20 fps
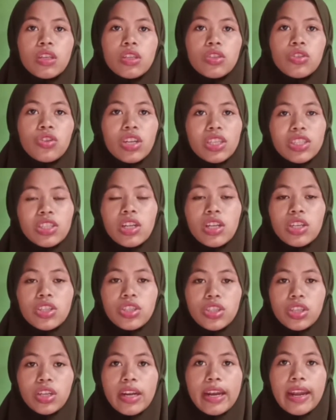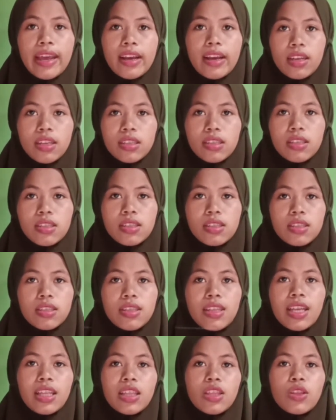translation as
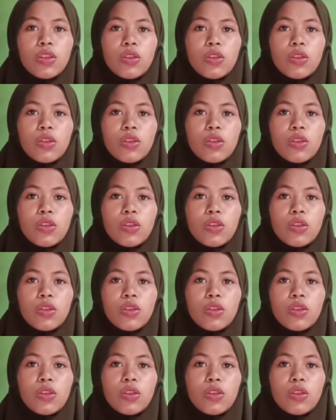that